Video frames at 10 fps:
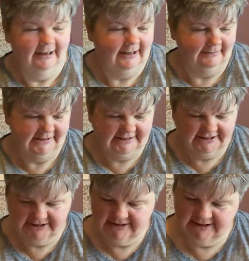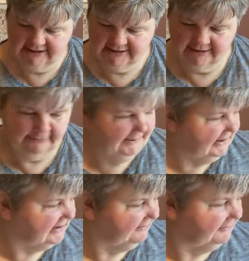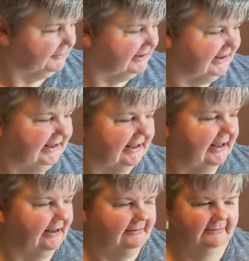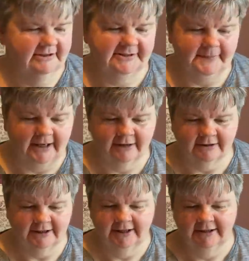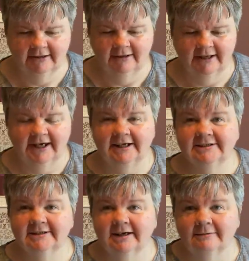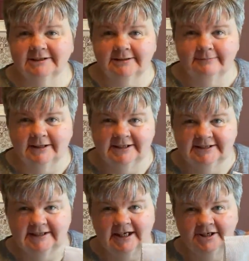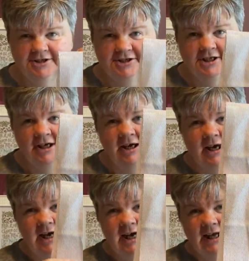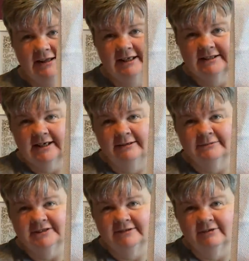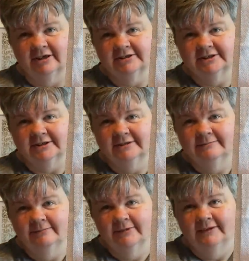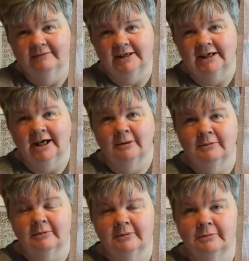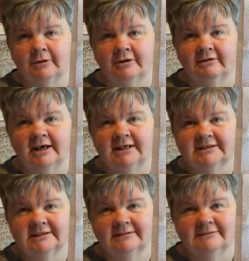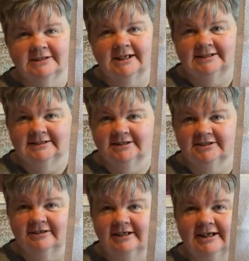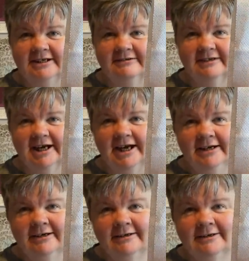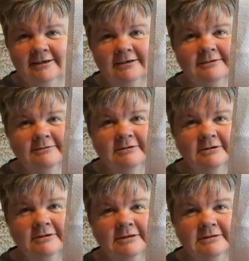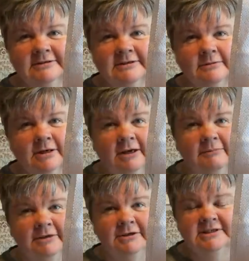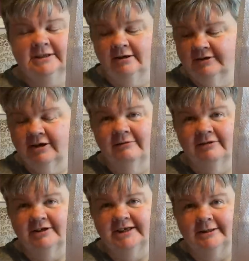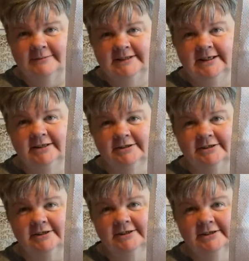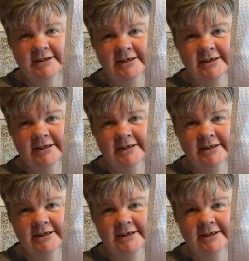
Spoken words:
I'm stitching this on a piece of 14 count sparkly Ada that was in my stash, and that's how much I've got done. Really happy with the progress. It was nice stitching on Ada again, using all the Colfar DMC colours.